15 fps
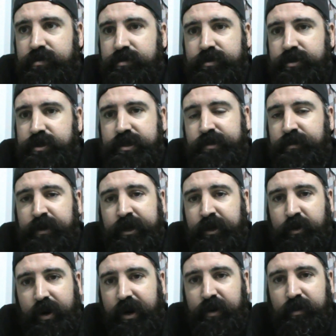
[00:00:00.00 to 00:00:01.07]
She's an
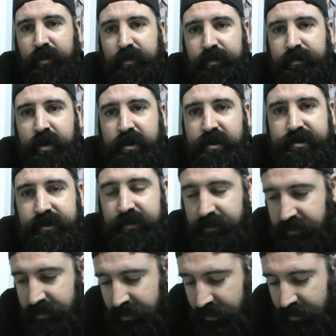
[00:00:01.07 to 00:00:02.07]
incredible person.